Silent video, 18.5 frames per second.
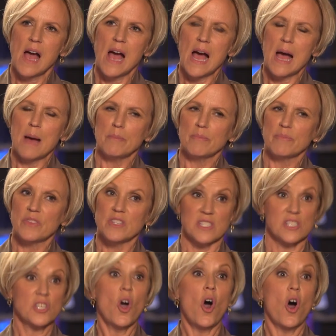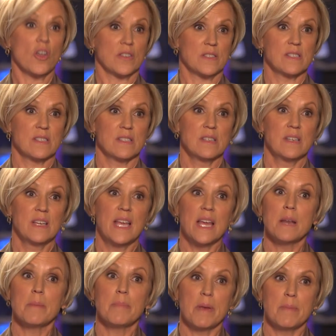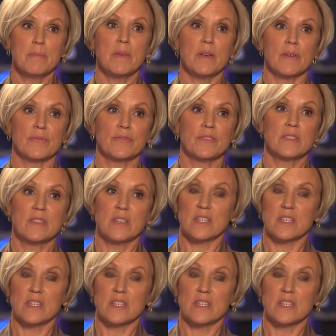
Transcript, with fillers: um, the Scots get a bit miffed